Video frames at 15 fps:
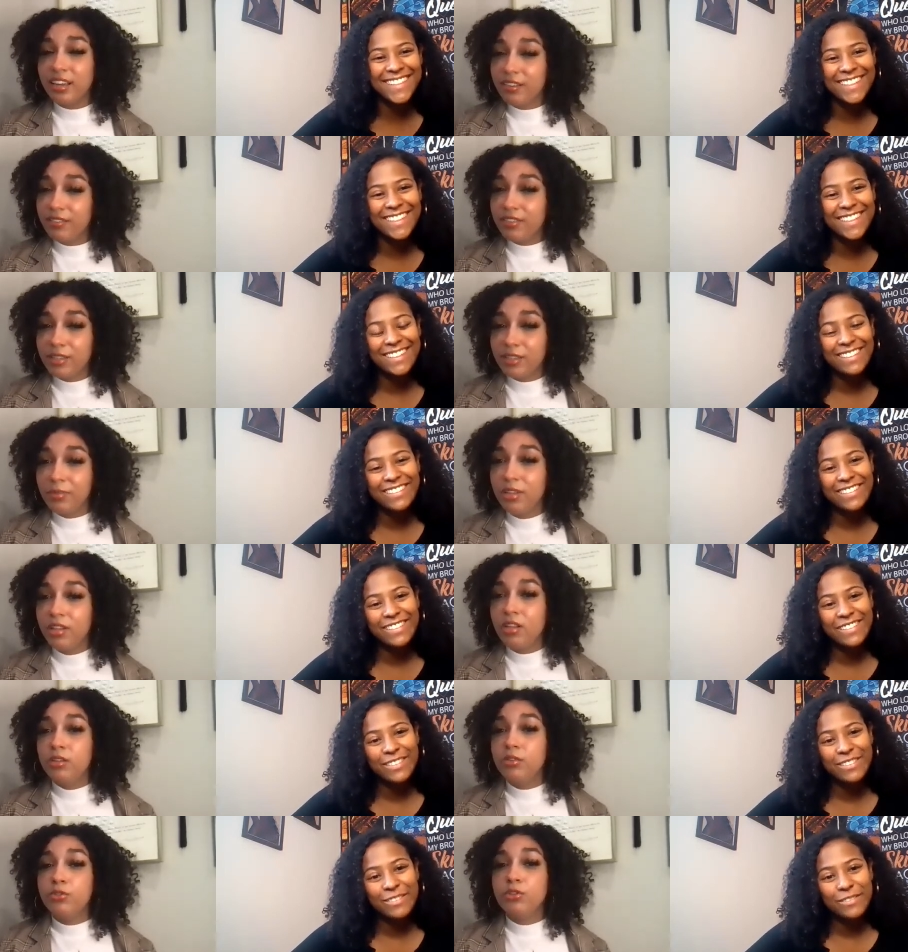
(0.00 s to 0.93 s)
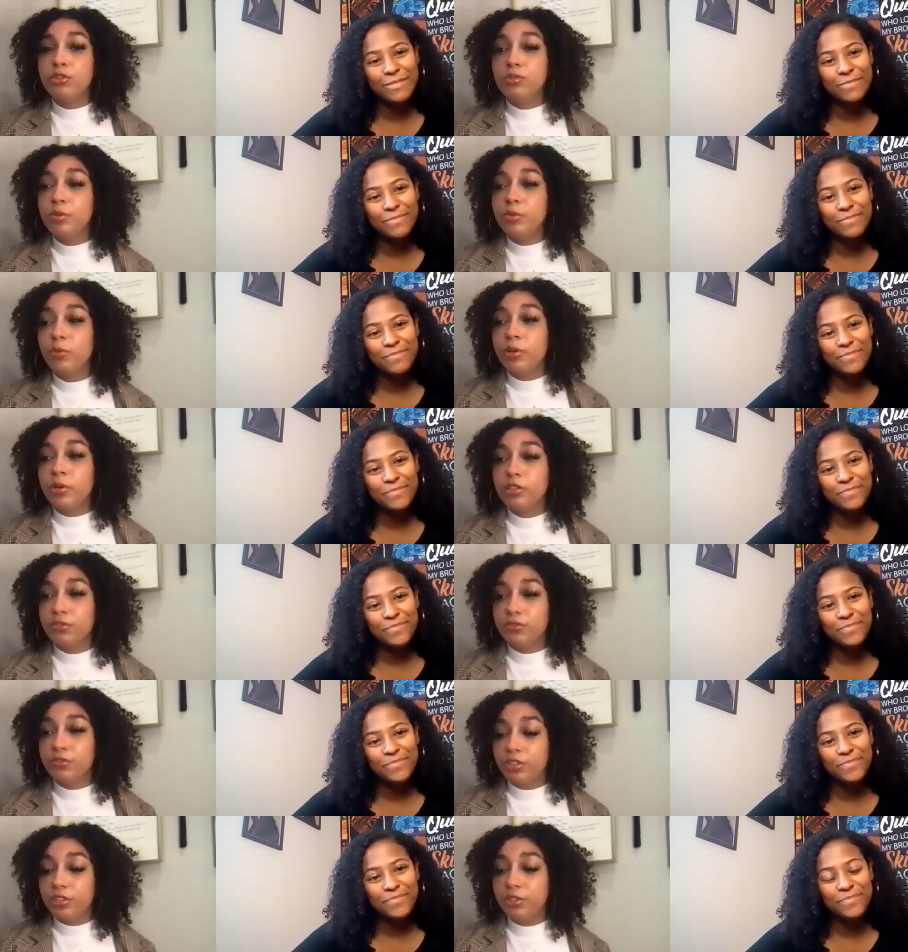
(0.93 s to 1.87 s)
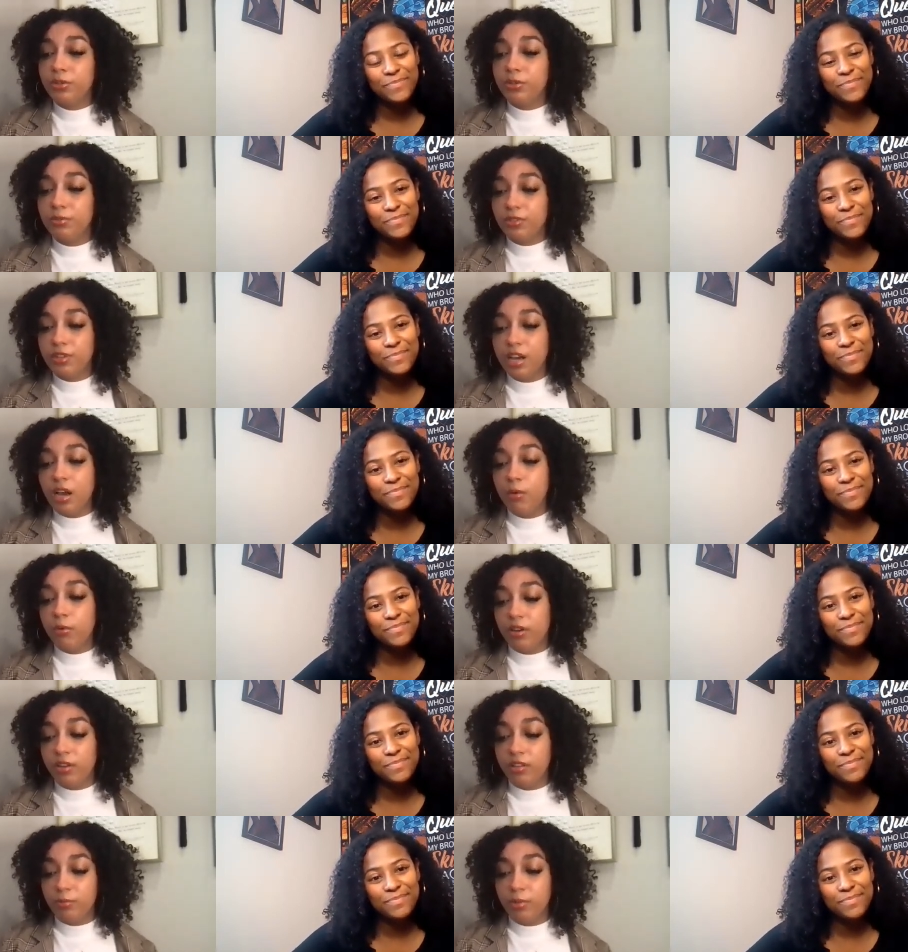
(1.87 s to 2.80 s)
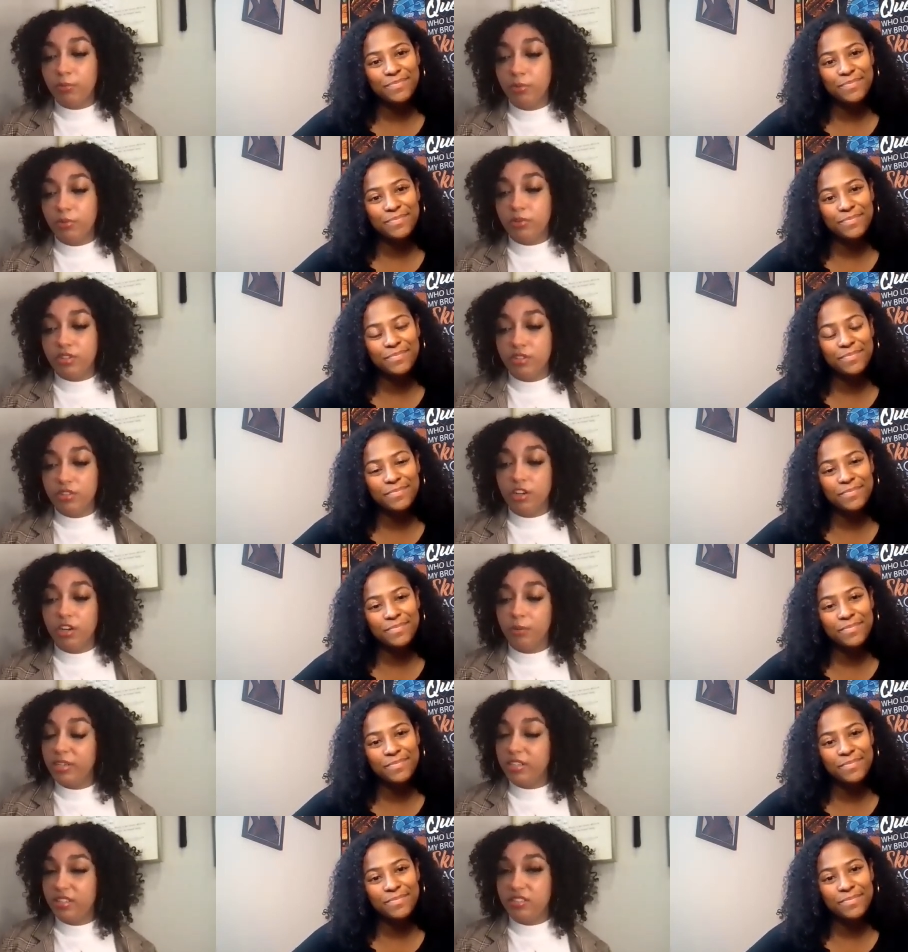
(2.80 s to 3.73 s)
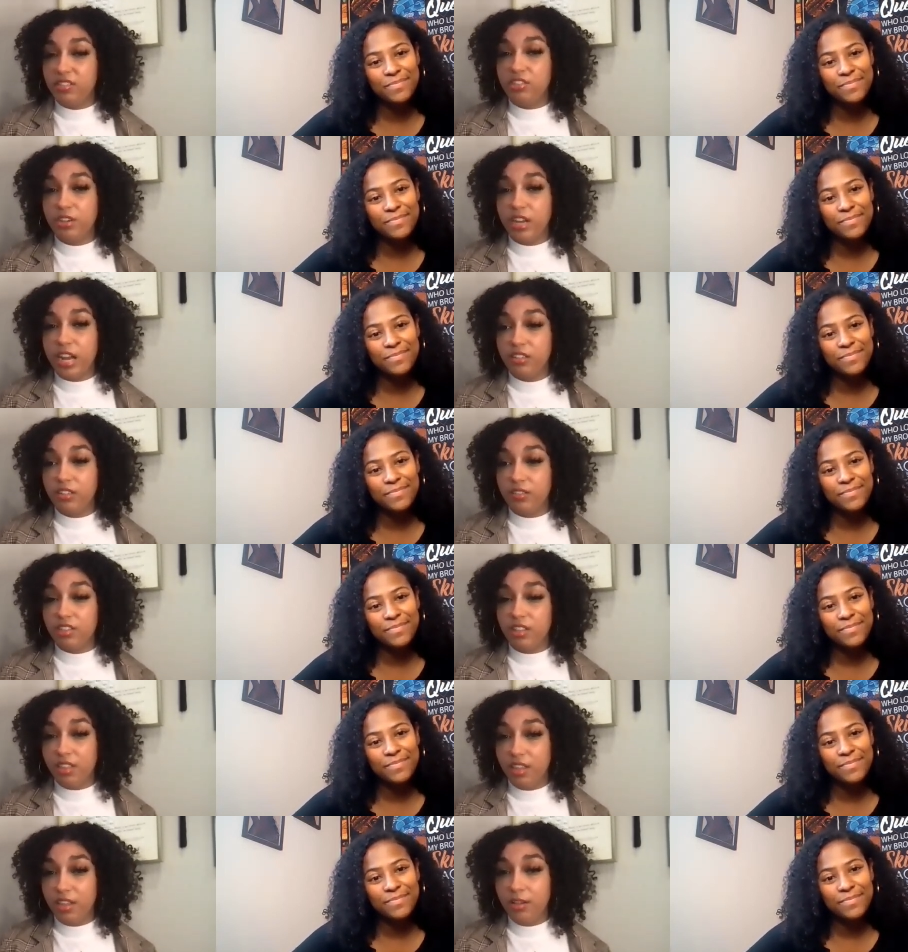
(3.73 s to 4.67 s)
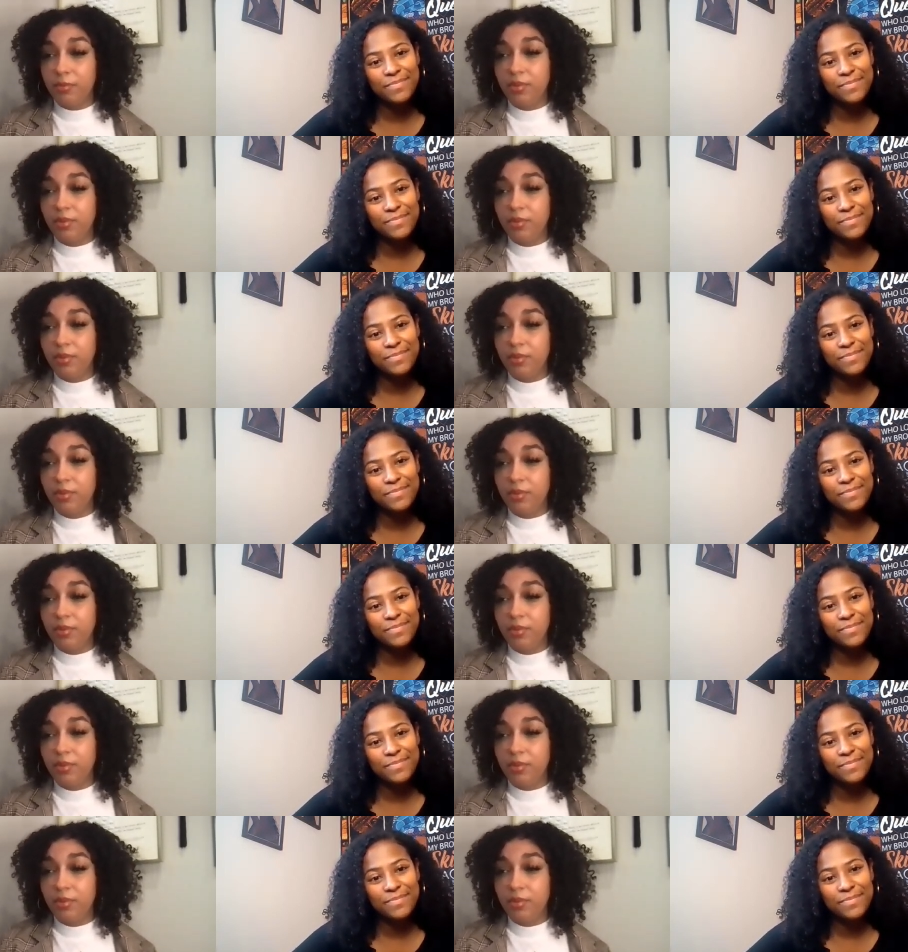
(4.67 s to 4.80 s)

Speaker 1: of them do what works for you, not what other people determined is attractive to them.